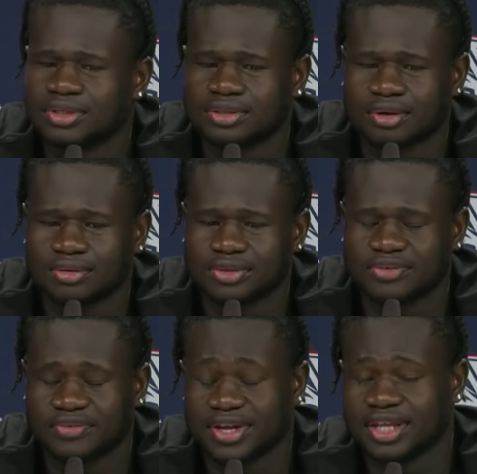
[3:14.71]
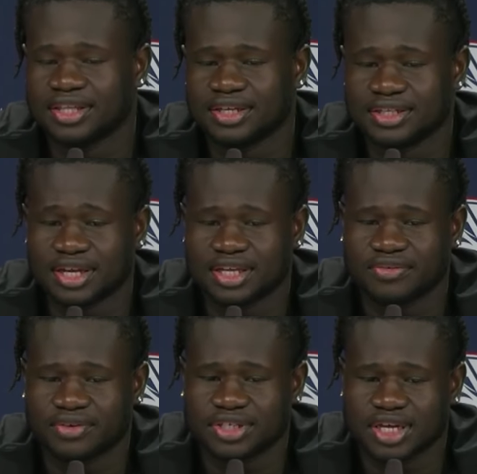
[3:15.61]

It's also, if anything, that gives us,